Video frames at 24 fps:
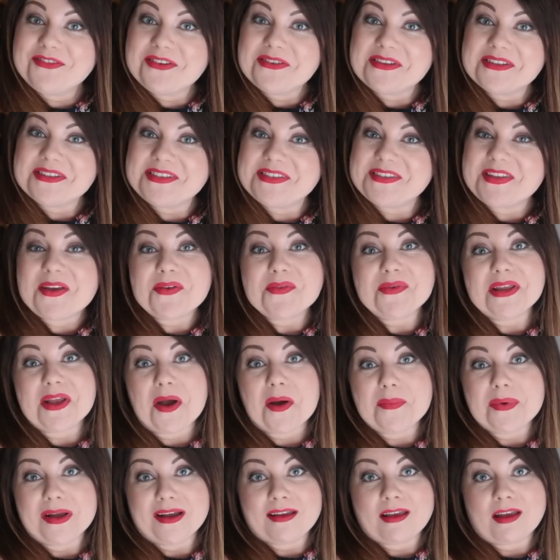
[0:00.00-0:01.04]
everyone, so we
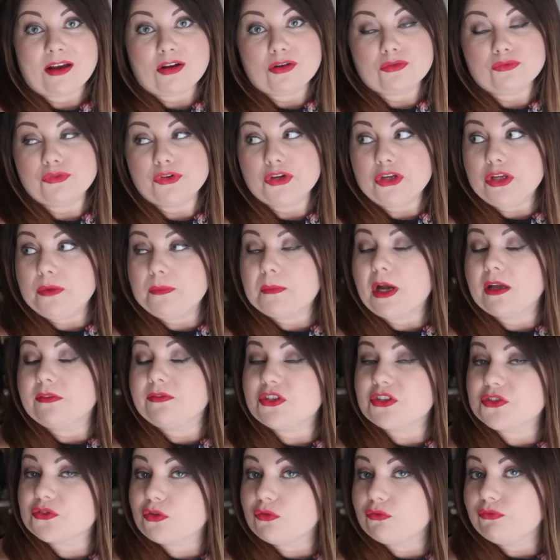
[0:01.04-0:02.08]
are back at our room. I've
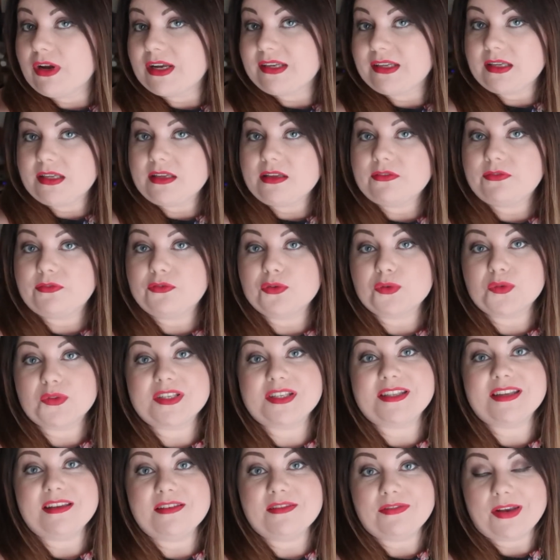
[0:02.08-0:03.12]
just got ready for
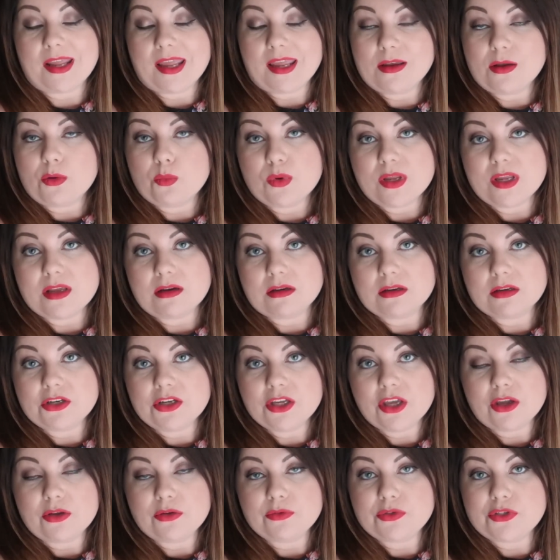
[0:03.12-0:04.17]
this evening. We are
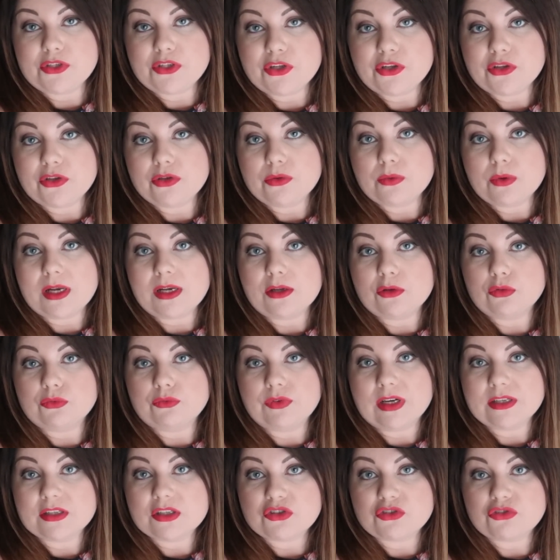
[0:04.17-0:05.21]
gonna go to a little
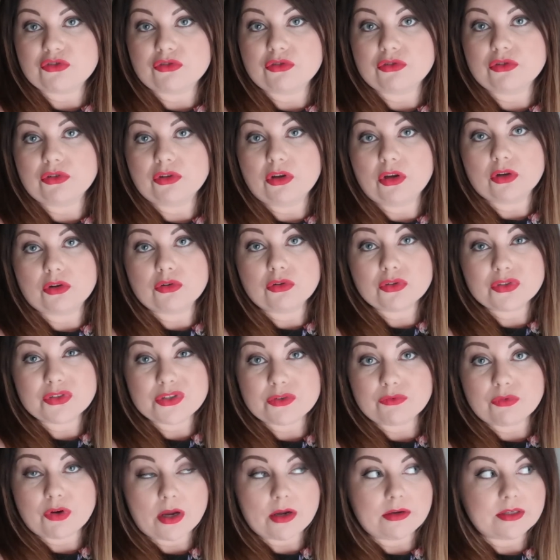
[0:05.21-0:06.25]
restaurant across
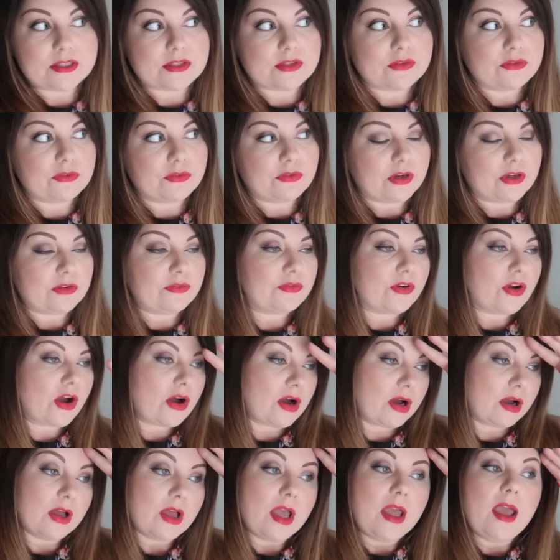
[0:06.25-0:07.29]
the road. It's not very
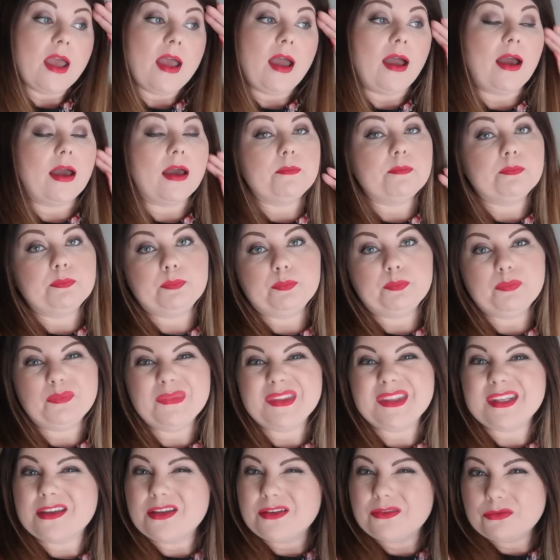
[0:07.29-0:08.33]
far.
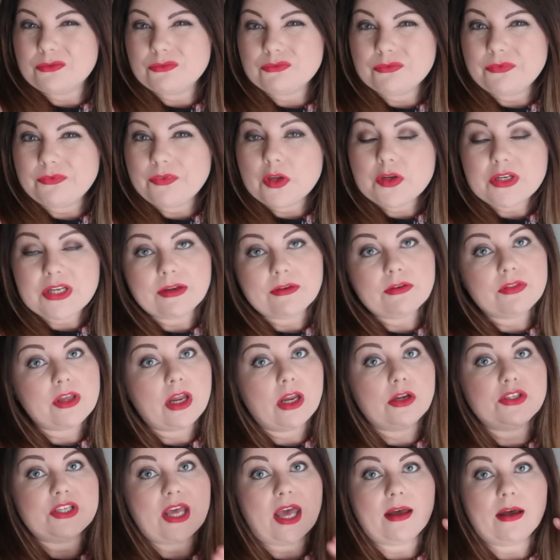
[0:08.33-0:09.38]
The food here at the
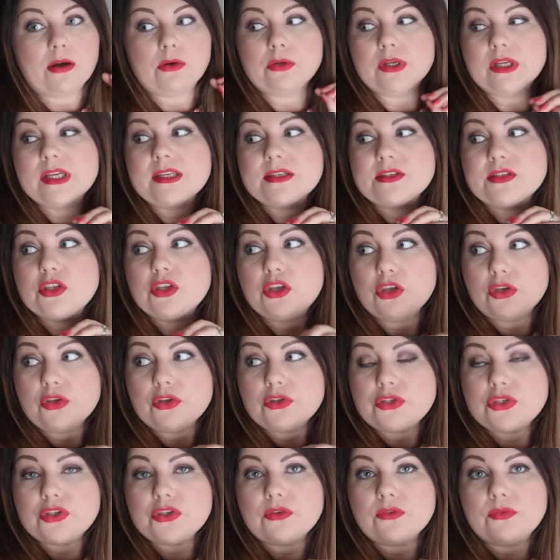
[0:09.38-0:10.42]
hotel is
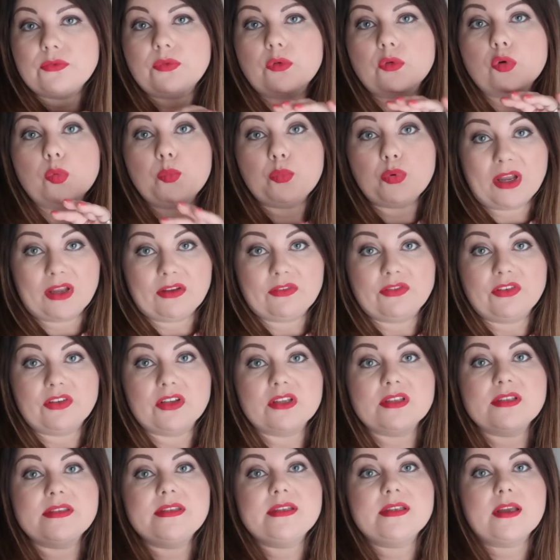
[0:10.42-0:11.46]
good for
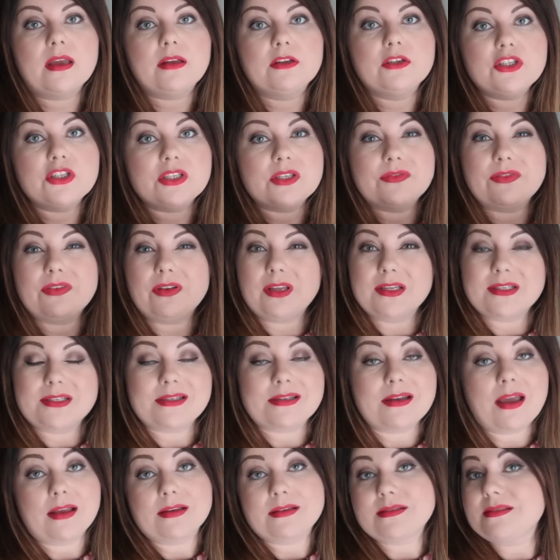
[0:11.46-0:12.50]
breakfast and just for like
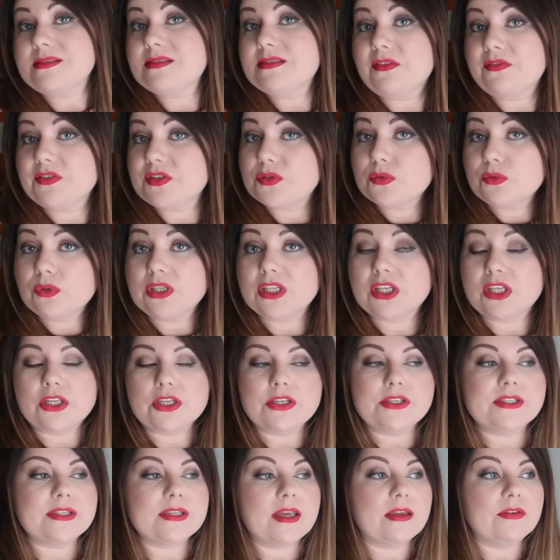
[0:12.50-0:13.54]
snacks and stuff. It's all
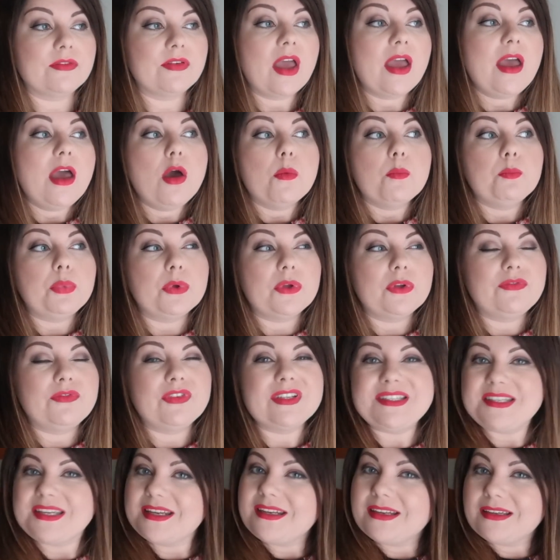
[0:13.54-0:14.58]
inclusive. But for
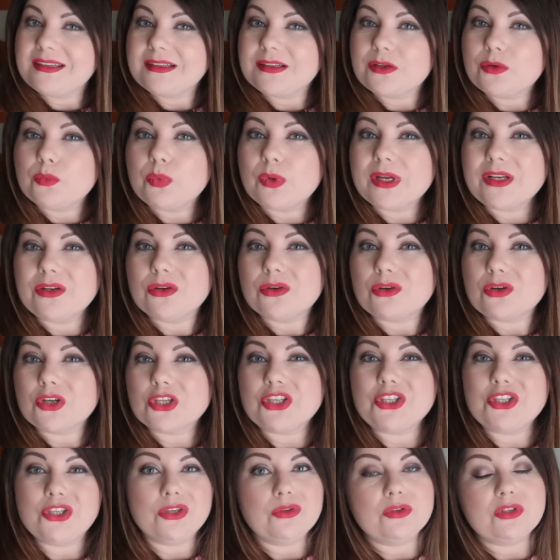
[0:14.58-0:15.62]
dinner, we're not a
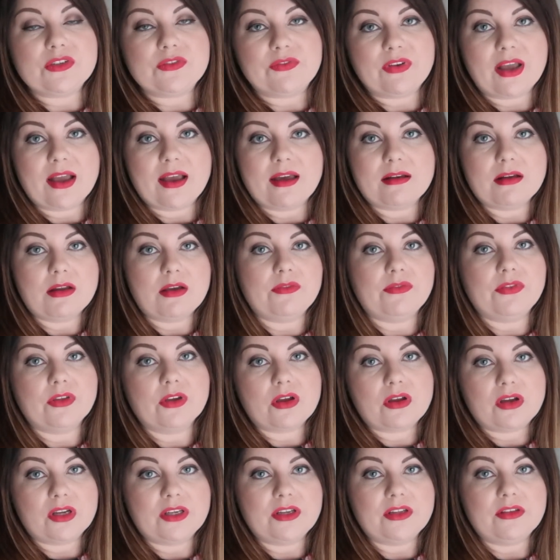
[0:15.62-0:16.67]
huge fan of the
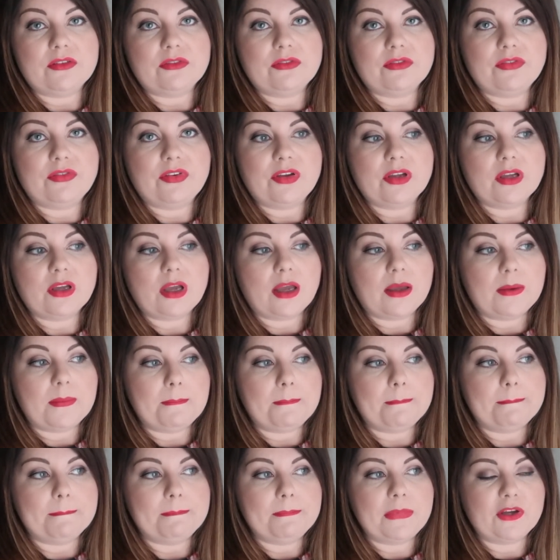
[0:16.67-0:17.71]
kind of
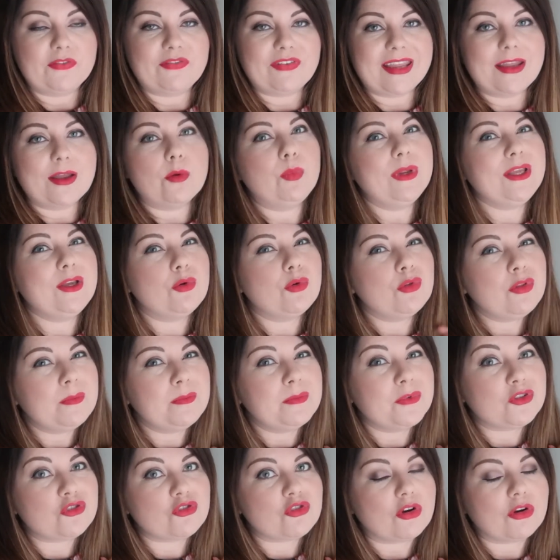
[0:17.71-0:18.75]
buffet. We call
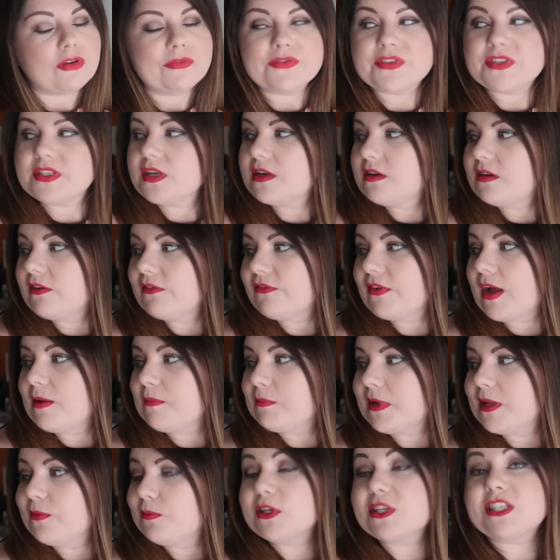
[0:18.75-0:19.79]
them the troughs in our
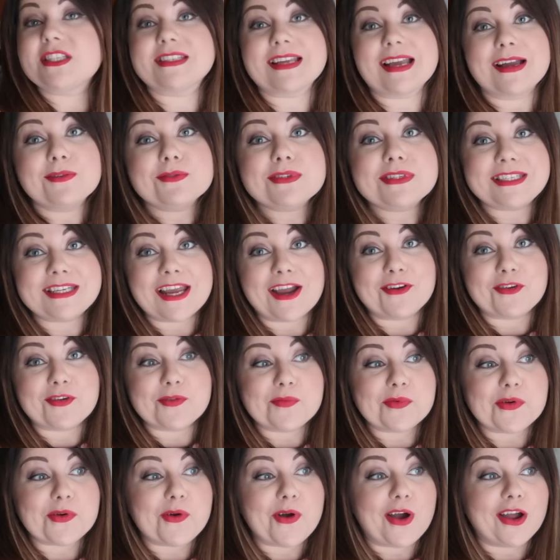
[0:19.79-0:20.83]
family, which sounds
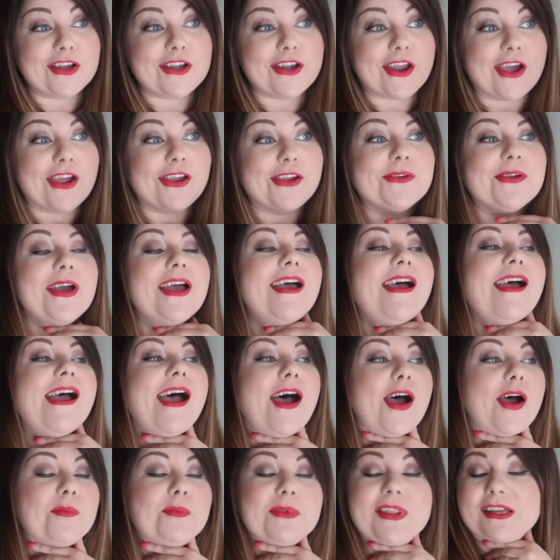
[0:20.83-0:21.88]
terrible, I know.
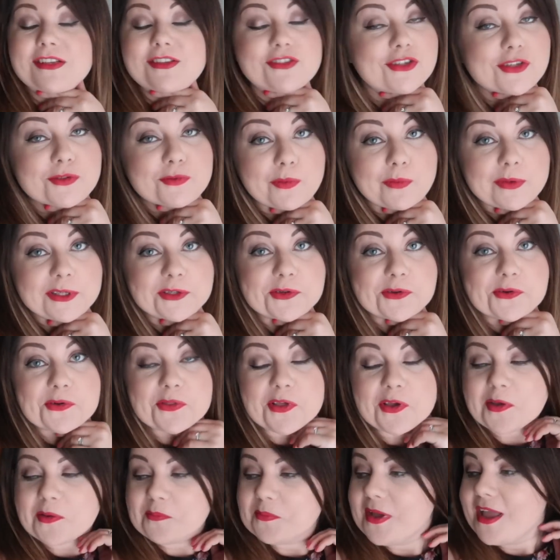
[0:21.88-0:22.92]
But that's just what we call
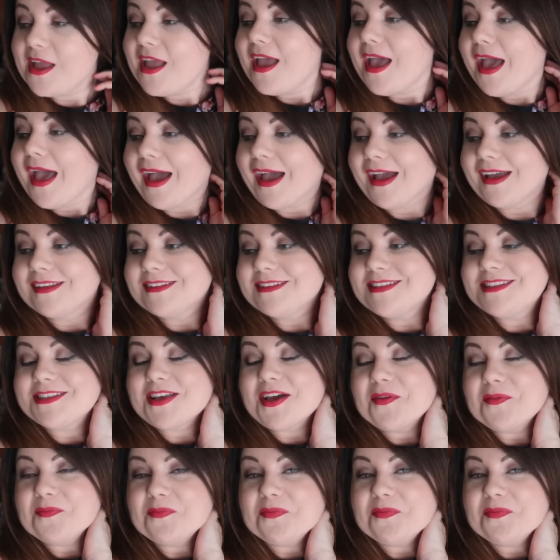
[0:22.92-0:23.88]
them. And